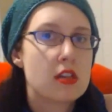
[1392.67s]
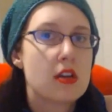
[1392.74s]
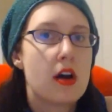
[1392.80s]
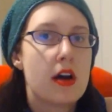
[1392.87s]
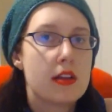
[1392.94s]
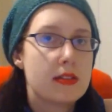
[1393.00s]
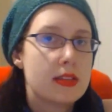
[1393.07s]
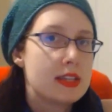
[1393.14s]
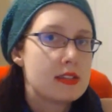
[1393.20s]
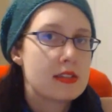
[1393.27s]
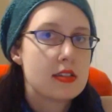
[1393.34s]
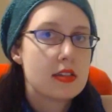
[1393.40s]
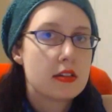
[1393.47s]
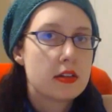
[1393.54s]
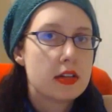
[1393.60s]
and not
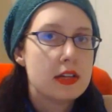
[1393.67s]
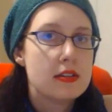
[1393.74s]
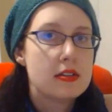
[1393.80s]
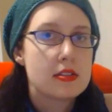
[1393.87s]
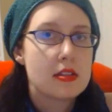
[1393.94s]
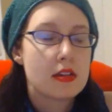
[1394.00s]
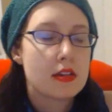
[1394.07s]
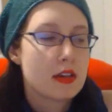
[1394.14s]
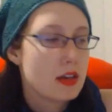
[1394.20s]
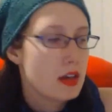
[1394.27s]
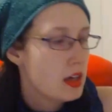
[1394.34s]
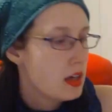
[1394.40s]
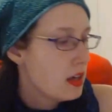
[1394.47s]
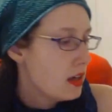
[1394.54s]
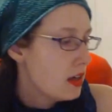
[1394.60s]
this series. And